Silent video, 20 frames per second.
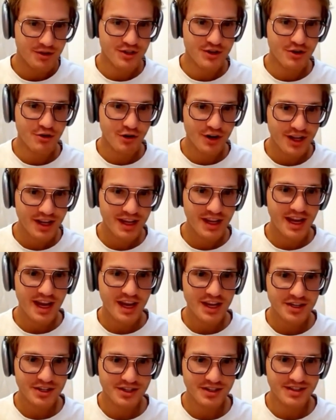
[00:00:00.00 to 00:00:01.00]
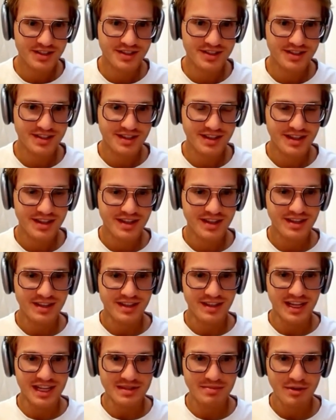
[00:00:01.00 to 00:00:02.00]
because coding agents,
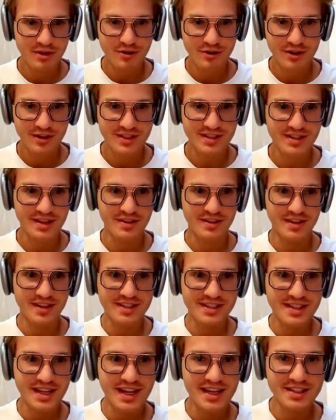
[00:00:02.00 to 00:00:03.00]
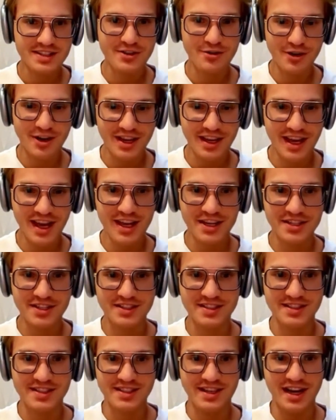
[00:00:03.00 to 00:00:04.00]
let's be honest, these days coding
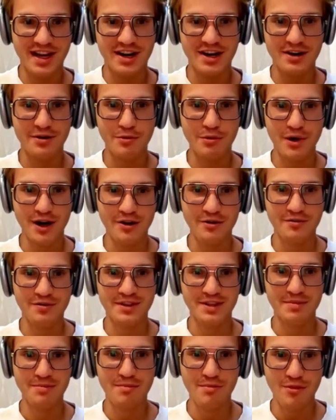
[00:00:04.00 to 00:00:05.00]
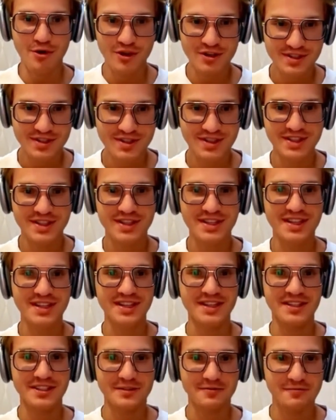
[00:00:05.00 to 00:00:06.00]
agents are one of the most
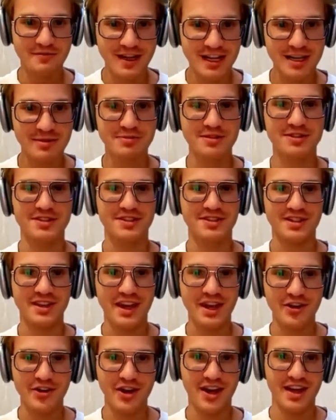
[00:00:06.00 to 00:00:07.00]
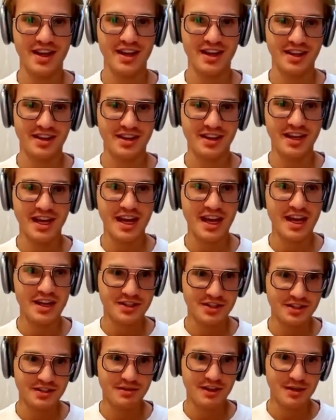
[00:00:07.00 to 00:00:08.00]
developed area in AI
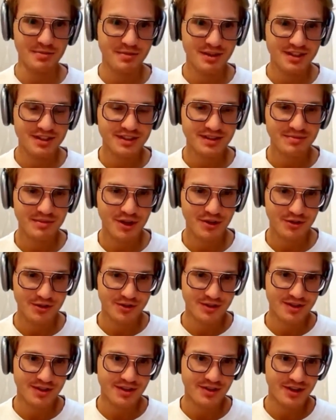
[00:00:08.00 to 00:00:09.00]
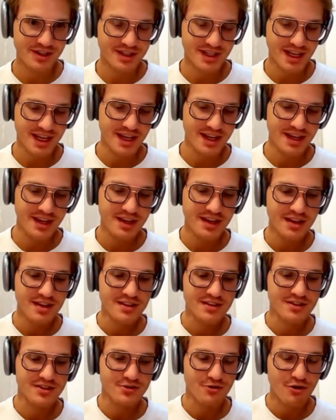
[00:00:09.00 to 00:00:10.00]
agent development, because there is a
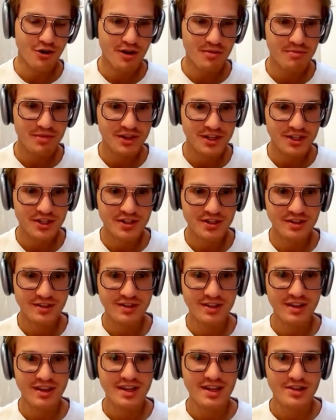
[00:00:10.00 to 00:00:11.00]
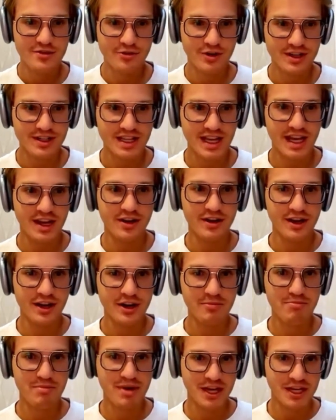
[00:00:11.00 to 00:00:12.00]
strong competition, there is a
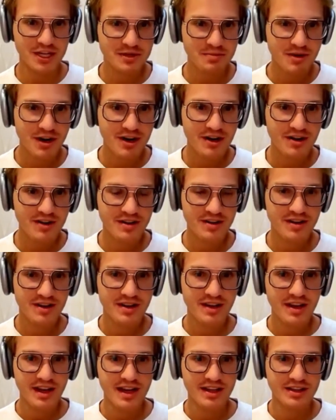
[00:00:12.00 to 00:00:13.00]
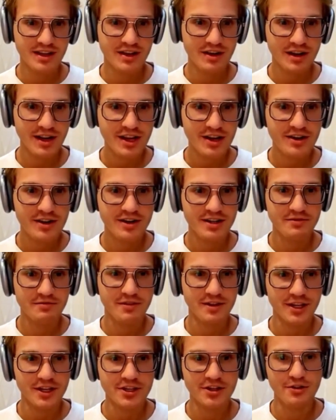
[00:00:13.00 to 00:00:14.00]
clear benchmark, and a clear
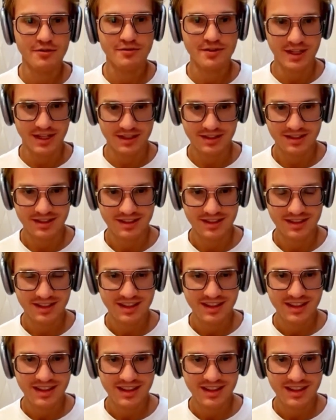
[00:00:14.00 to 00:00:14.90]
definition of done.